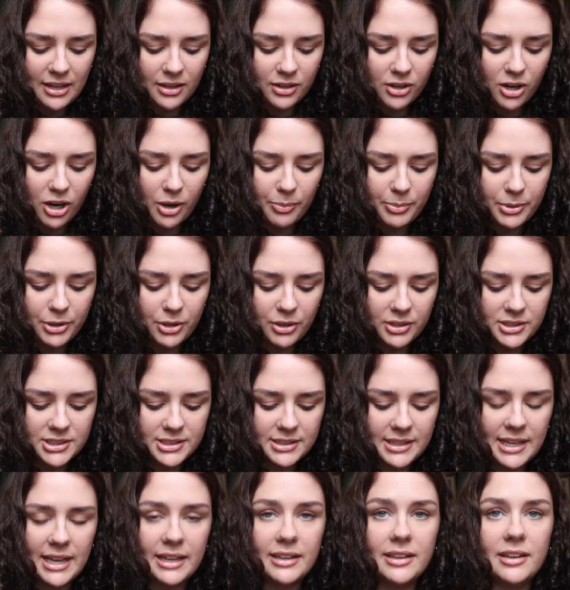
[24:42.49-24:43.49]
and Copy
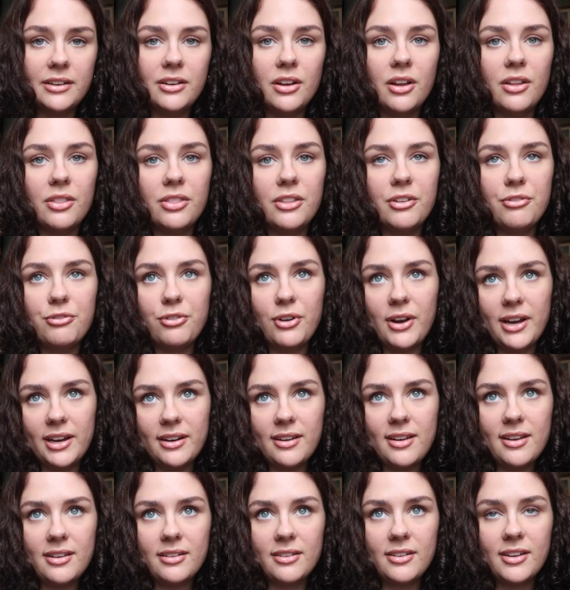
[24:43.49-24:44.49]
Dolls landed on the
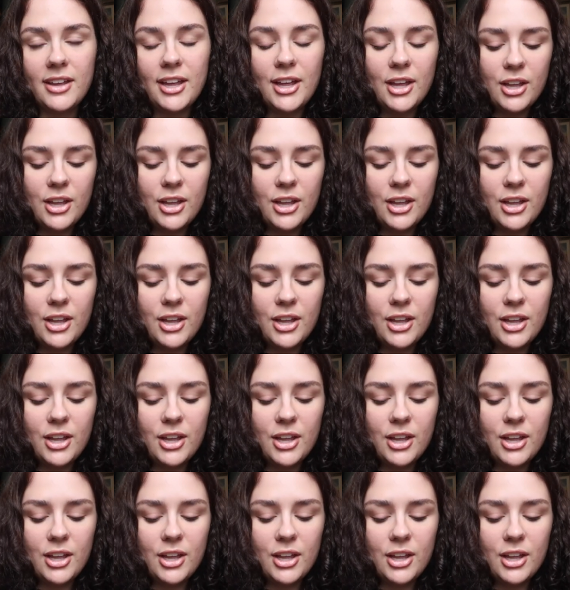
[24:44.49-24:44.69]
Friday.